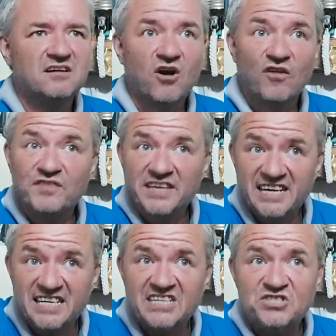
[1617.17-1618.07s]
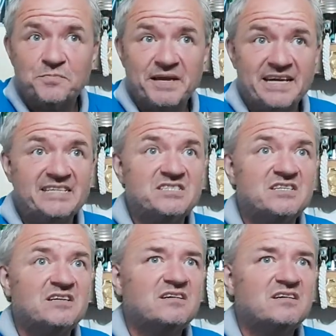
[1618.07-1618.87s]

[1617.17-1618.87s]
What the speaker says: of the English beers.